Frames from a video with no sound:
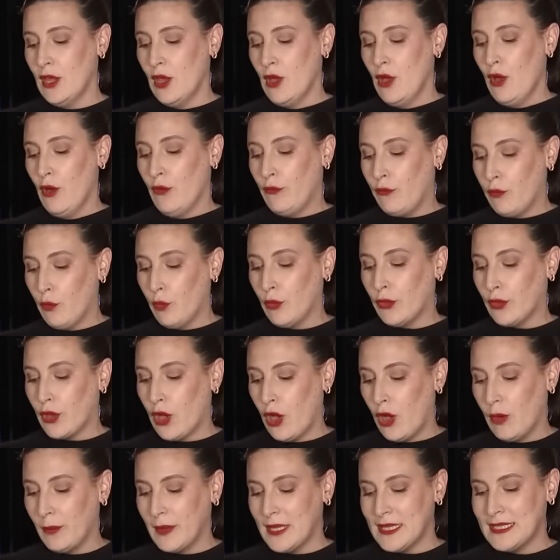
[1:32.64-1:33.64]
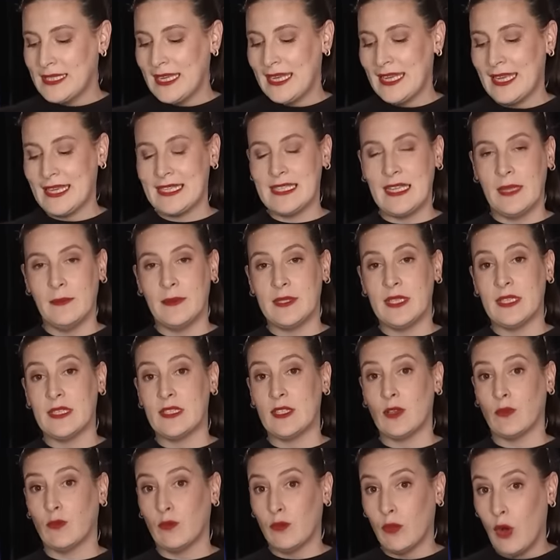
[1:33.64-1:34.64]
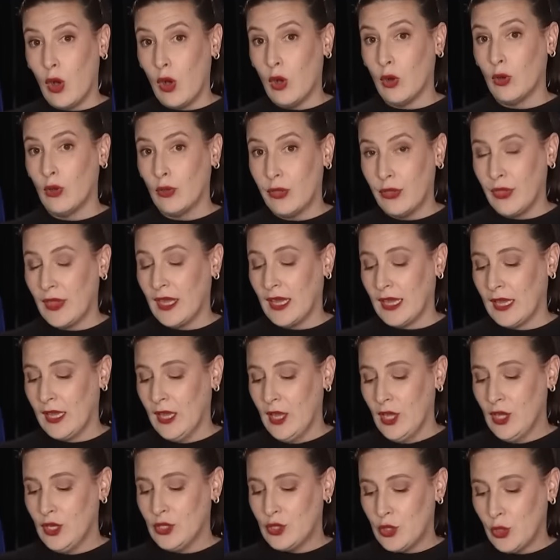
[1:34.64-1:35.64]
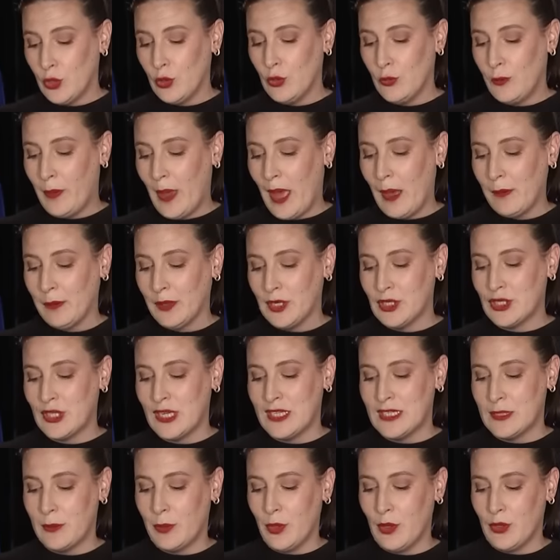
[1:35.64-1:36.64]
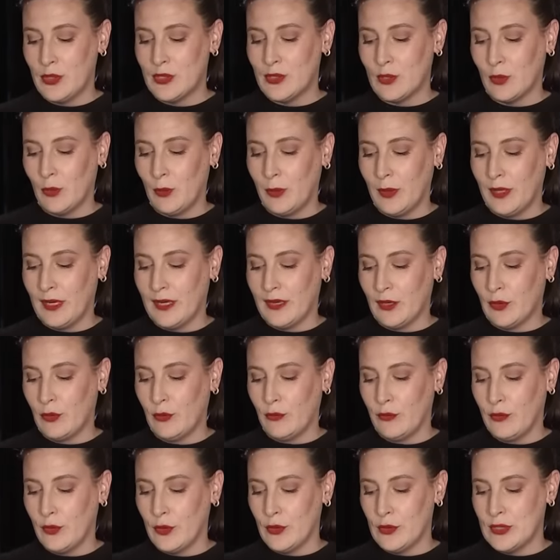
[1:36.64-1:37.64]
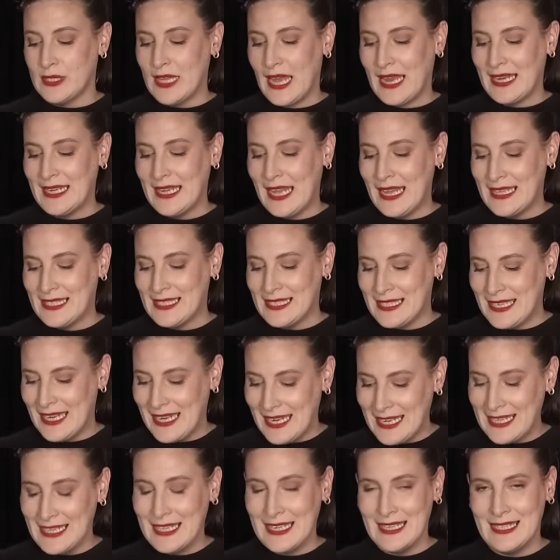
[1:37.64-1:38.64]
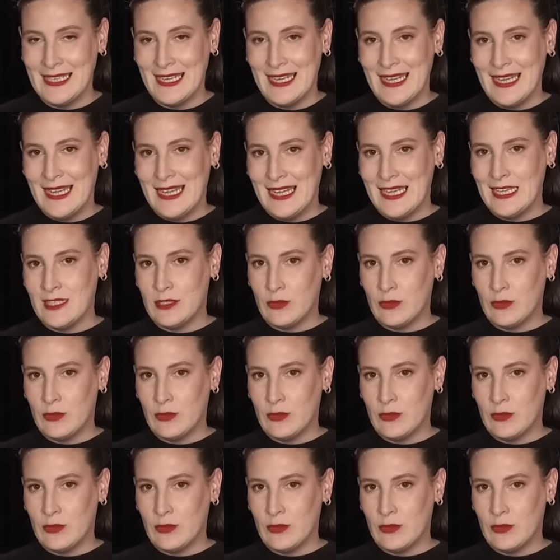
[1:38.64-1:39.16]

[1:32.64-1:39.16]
for the comments. He accepts it's the wrong thing to publish his personal political views and has tendered his